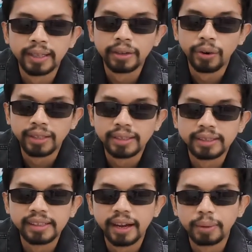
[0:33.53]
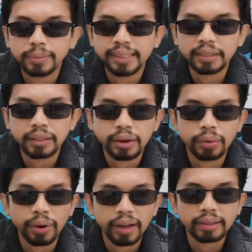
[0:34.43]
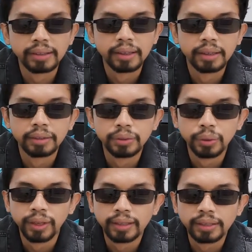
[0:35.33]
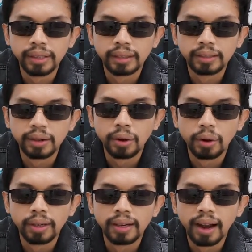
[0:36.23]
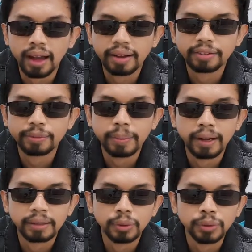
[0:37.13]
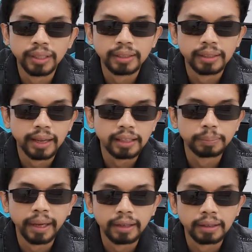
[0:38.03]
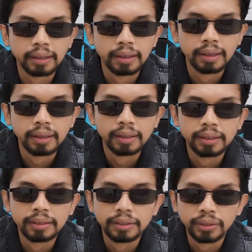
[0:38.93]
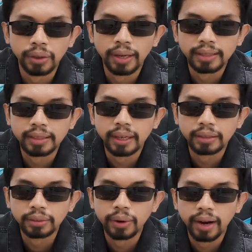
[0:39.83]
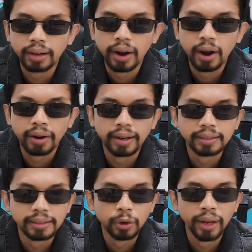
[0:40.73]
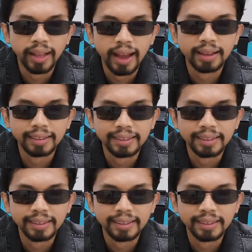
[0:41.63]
generation GMC Terrain, you can reset the oil life by using the gas pedal. So let's get in the car and do that.